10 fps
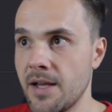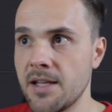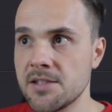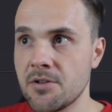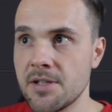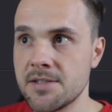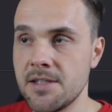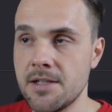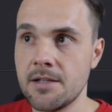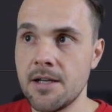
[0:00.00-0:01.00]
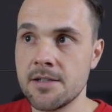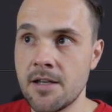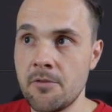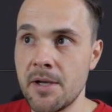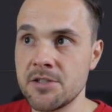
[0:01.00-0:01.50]
And as you can see,
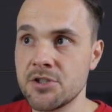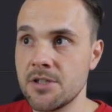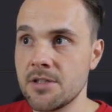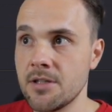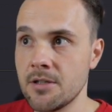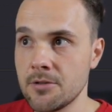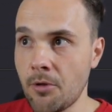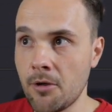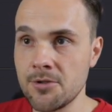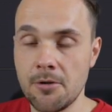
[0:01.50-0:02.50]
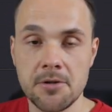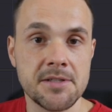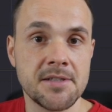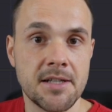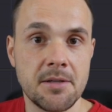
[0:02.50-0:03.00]
as I've mentioned, the
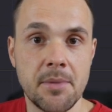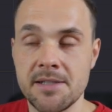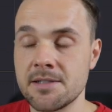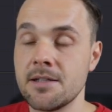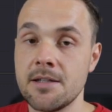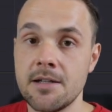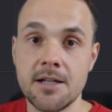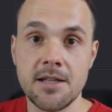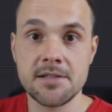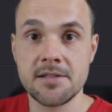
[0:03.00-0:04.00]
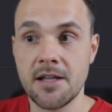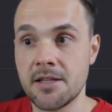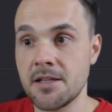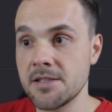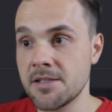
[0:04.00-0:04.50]
result is not the best, at least
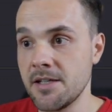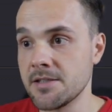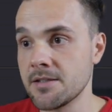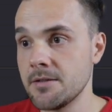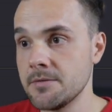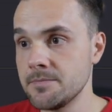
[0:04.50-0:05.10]
not in this case.